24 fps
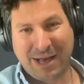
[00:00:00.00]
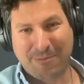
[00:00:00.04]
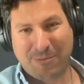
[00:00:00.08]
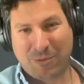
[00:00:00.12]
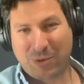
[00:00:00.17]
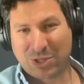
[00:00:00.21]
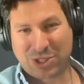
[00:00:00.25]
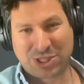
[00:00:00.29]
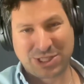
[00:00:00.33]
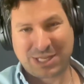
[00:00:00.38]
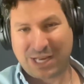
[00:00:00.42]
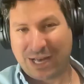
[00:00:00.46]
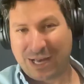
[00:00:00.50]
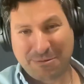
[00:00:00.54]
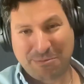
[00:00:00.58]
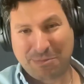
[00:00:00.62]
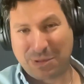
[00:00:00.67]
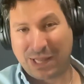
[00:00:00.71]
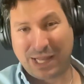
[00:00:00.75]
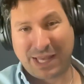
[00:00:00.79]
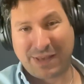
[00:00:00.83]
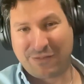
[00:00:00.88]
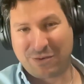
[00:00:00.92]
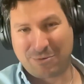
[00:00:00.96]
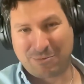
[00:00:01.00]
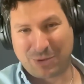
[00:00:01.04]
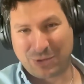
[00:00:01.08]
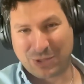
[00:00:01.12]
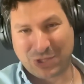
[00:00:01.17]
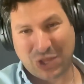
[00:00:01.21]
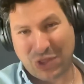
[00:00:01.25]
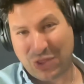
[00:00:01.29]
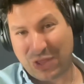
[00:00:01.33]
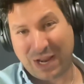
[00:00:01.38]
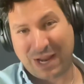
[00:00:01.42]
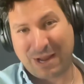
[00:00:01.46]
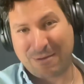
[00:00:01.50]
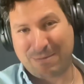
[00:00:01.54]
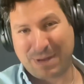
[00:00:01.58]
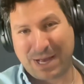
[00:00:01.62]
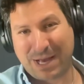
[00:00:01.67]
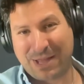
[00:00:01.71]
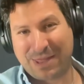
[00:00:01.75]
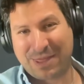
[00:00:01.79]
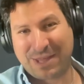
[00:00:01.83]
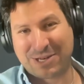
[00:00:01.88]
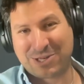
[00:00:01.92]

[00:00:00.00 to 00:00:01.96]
which is unbelievable to think about.